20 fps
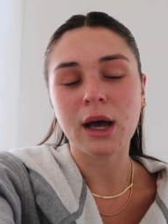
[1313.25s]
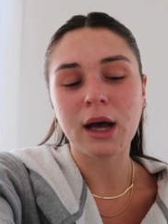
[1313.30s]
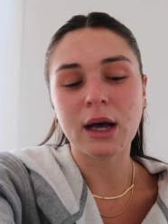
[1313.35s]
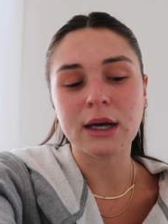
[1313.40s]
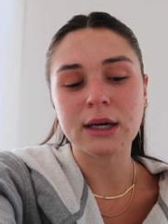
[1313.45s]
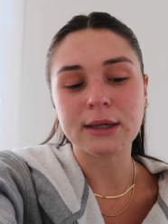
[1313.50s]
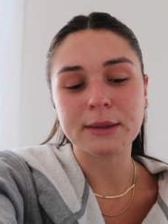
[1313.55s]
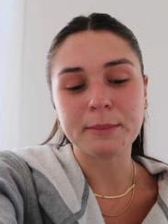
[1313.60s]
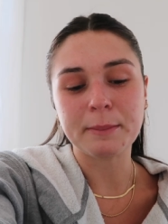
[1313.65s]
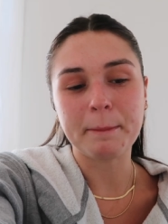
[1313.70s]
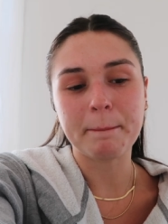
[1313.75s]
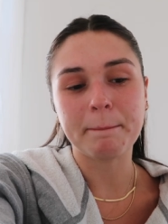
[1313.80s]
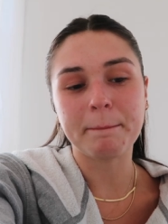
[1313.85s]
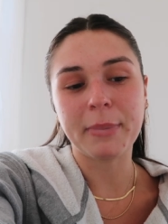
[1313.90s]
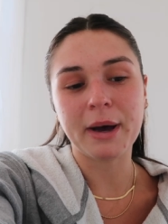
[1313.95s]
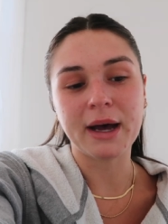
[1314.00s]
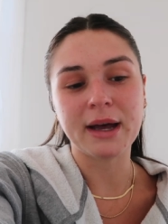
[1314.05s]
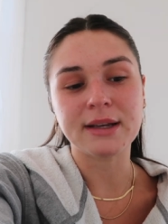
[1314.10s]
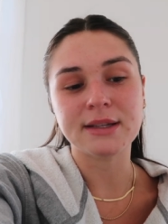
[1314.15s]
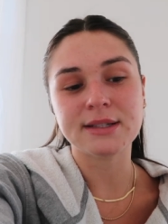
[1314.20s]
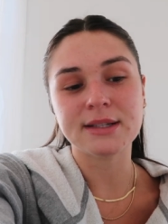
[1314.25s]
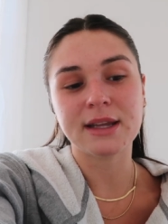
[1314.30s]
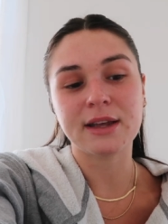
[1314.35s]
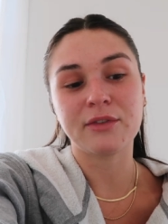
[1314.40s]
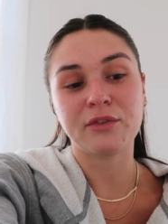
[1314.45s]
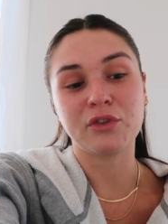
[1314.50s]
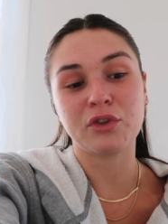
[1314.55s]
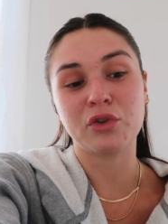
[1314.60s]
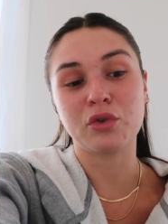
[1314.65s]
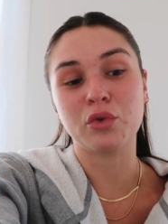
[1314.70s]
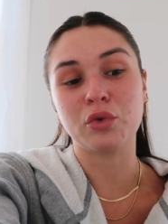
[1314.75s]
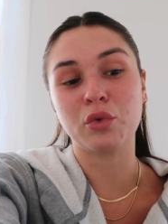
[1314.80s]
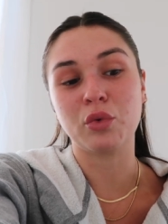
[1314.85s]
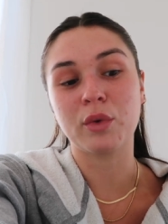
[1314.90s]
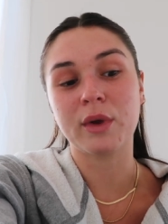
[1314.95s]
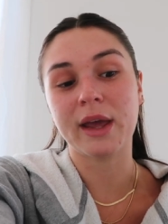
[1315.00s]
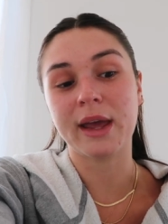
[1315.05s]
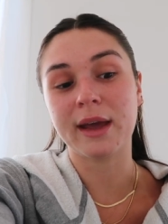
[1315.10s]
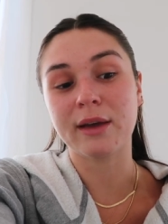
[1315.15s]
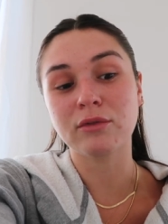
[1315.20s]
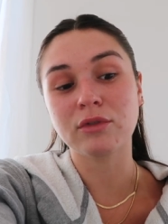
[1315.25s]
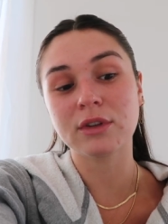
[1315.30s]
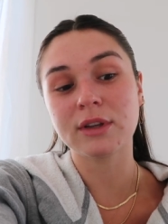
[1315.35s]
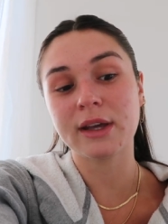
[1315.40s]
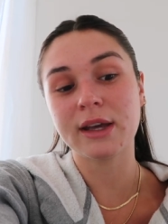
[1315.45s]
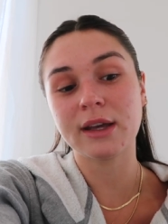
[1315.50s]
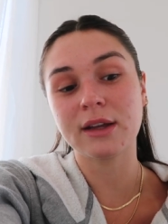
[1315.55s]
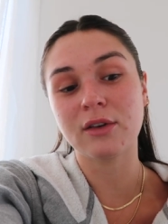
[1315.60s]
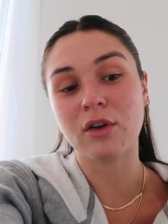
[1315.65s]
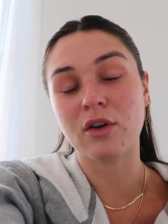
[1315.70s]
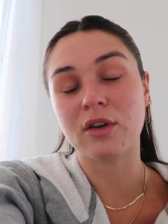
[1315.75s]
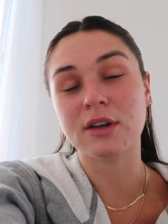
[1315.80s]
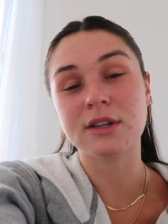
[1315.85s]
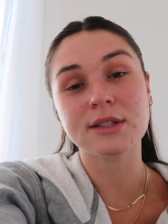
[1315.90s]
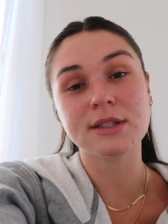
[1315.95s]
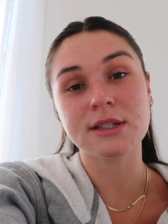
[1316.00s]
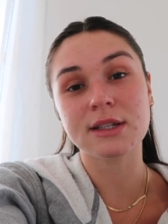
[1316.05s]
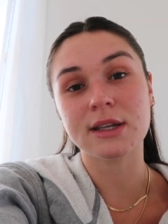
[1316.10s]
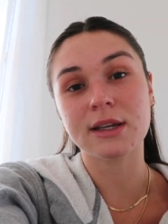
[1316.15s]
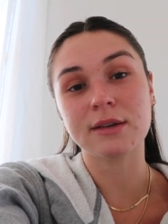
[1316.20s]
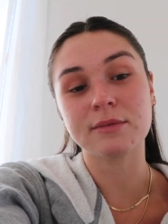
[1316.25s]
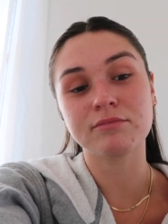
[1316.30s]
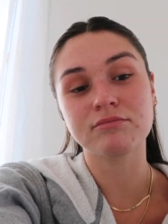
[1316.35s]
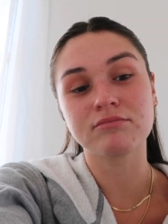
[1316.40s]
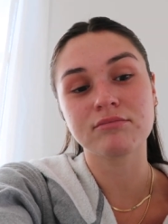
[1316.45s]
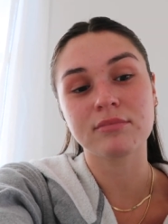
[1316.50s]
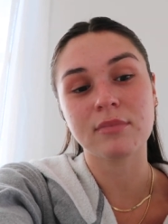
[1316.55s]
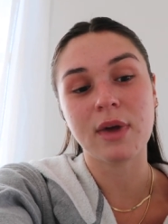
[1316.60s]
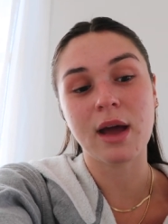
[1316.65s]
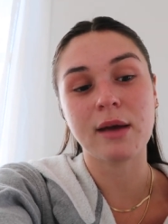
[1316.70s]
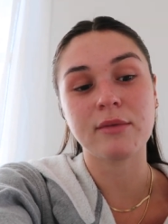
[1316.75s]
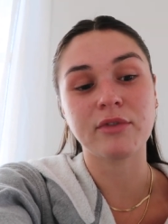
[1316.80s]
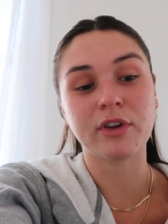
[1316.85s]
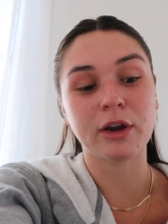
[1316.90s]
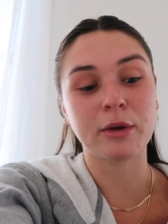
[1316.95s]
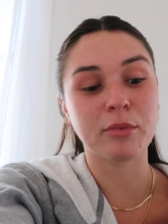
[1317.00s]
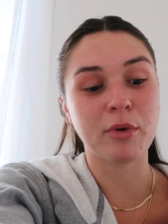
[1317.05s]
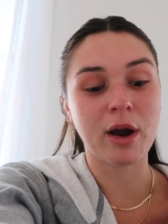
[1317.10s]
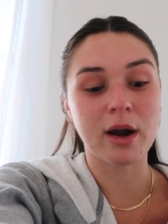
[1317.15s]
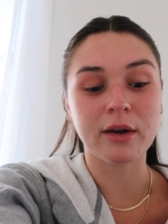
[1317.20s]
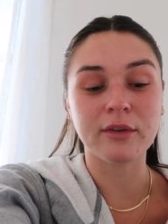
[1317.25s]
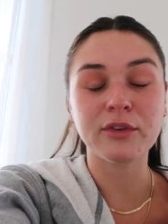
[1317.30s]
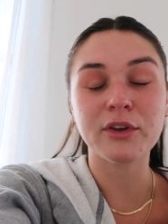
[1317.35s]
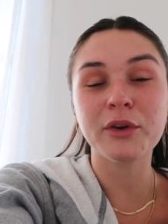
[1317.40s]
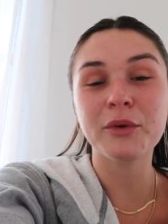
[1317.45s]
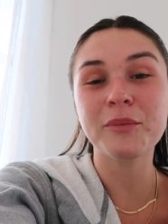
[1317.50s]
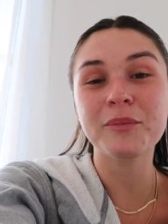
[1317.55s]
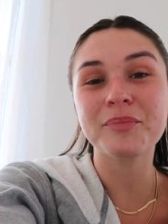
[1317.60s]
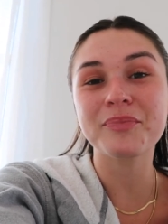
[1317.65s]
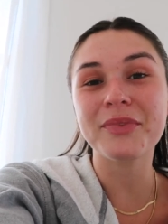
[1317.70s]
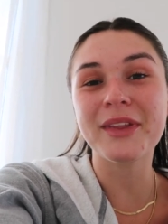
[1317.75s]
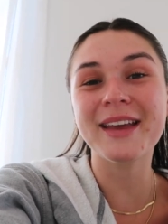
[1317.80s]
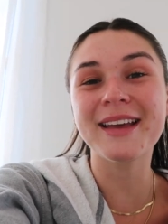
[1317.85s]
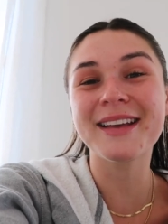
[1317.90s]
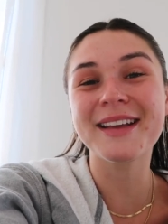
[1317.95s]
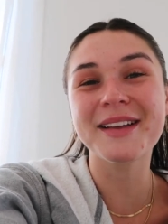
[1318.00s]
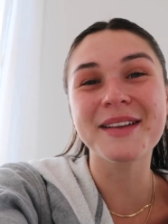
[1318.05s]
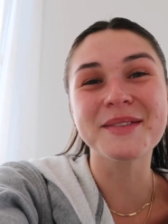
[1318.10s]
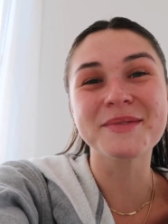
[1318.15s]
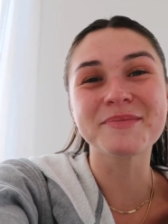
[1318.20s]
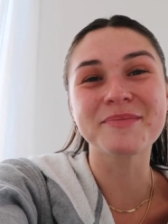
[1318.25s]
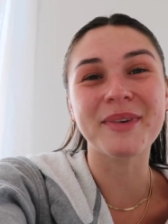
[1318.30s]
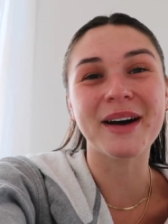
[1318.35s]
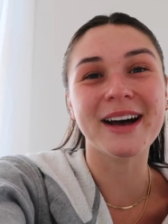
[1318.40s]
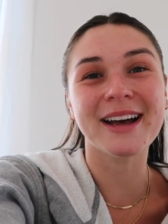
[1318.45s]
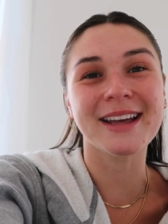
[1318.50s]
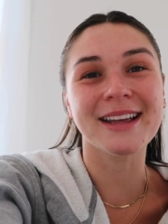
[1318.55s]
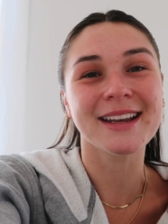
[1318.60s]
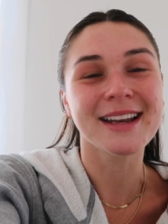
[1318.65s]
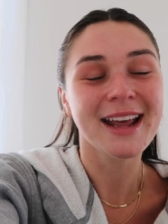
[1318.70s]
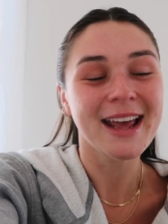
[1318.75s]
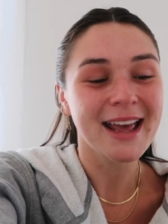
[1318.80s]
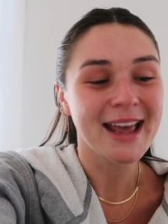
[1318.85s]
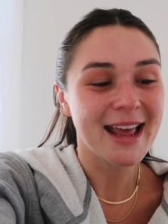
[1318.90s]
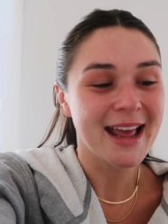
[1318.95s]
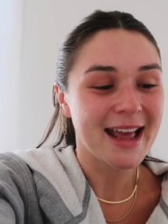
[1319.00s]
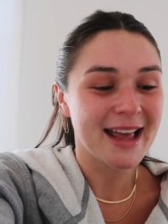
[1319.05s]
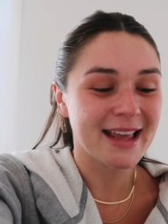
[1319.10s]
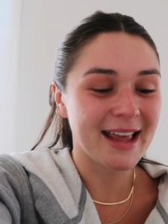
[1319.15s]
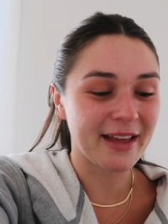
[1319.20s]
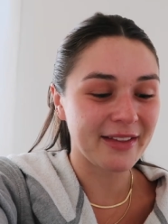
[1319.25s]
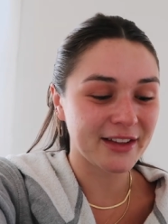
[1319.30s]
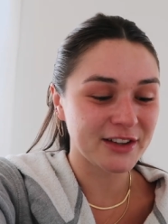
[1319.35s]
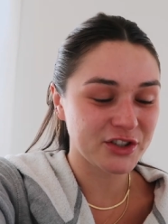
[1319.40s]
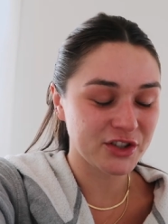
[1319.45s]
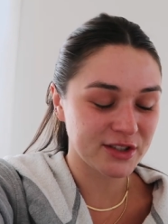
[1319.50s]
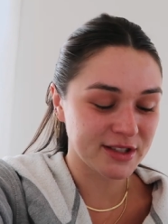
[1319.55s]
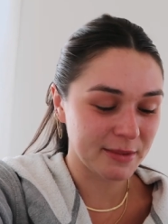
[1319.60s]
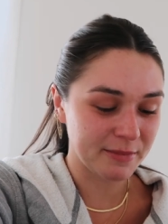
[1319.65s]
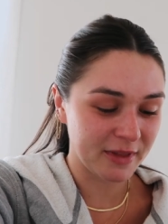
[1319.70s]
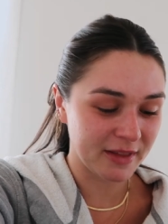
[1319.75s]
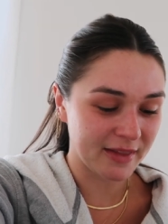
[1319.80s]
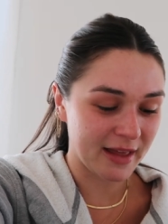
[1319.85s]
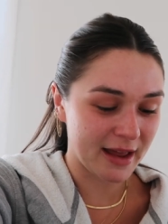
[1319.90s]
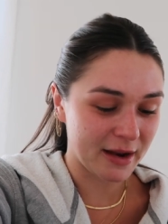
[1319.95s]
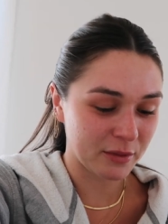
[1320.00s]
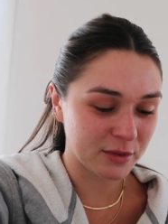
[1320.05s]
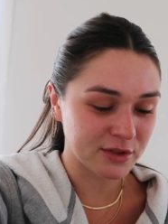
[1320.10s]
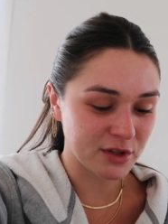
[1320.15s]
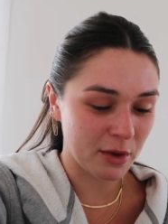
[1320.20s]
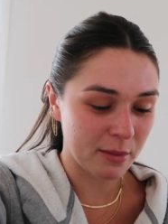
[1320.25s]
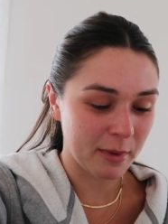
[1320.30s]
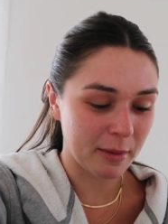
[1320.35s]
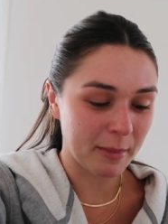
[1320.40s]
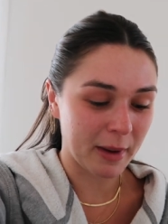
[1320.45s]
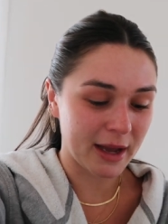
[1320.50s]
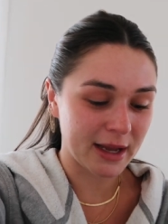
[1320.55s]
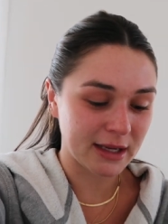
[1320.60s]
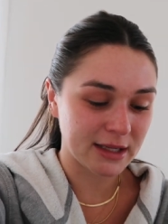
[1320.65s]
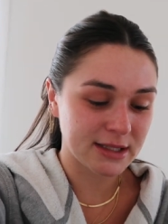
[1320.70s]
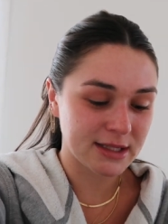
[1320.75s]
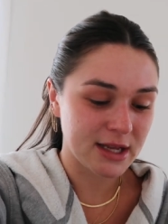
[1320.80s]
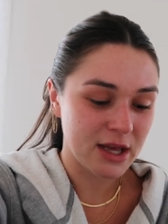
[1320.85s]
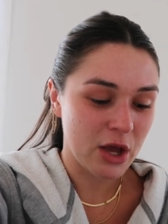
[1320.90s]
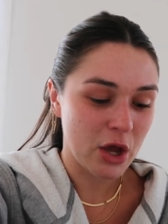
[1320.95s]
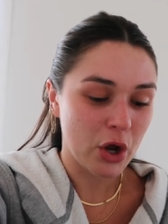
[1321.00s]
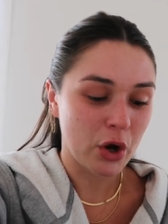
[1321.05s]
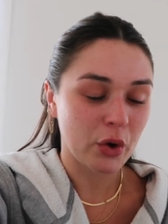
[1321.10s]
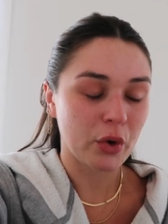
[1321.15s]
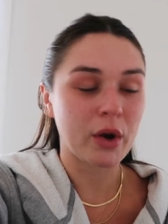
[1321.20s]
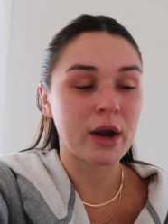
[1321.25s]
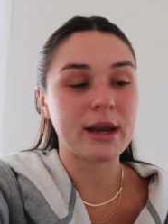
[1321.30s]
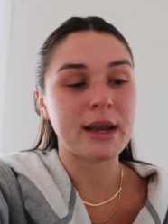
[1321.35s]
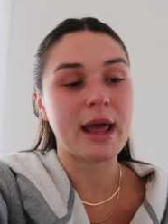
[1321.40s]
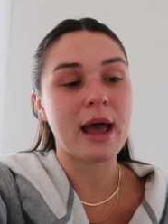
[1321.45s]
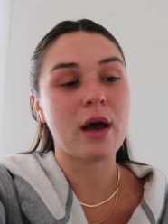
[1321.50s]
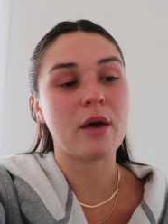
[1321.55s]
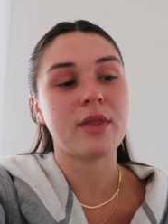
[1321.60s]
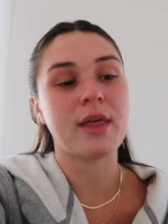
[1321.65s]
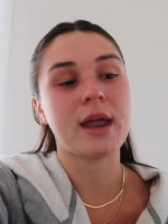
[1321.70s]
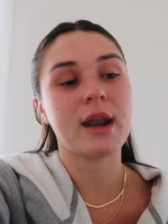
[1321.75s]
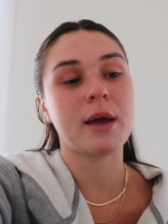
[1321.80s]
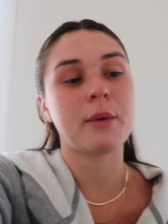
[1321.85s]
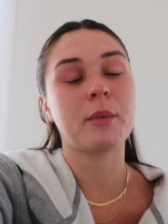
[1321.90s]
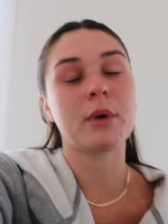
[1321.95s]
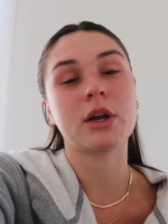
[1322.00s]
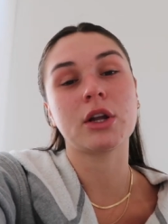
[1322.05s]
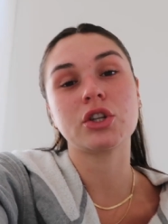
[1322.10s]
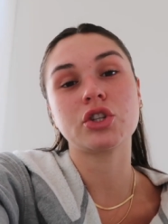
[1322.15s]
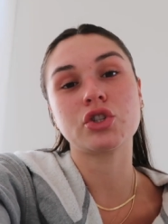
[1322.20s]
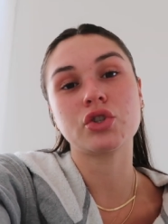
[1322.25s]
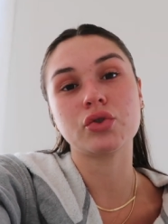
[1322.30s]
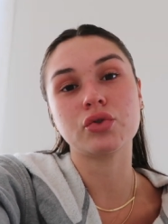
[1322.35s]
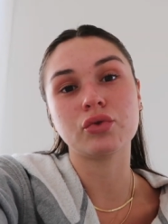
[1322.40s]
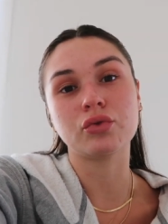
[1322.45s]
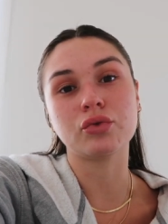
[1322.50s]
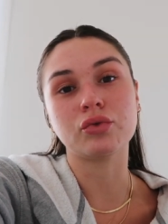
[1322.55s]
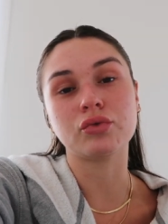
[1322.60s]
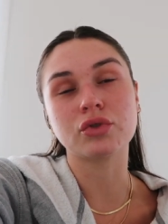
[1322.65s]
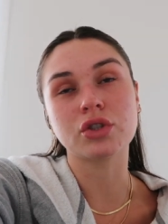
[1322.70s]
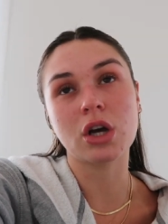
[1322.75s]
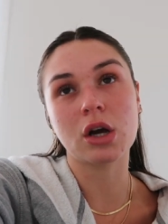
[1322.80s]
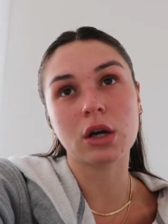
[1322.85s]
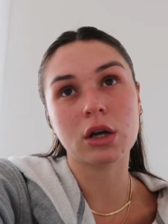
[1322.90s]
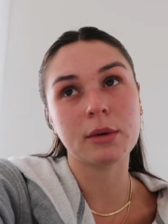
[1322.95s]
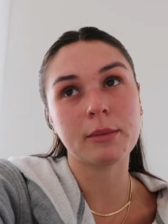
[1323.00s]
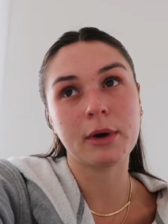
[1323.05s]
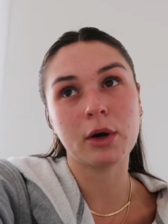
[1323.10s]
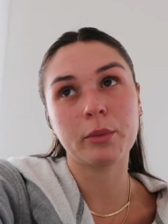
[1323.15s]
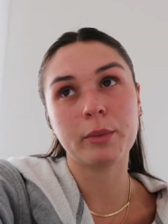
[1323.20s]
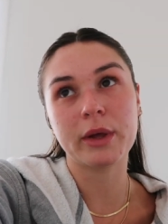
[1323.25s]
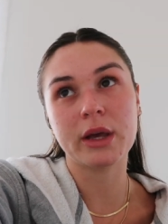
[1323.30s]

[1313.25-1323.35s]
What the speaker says: But if you can't relate, honestly, I'm very proud of you. But yeah, that's just something that was on my mind right now that I wanted to talk about,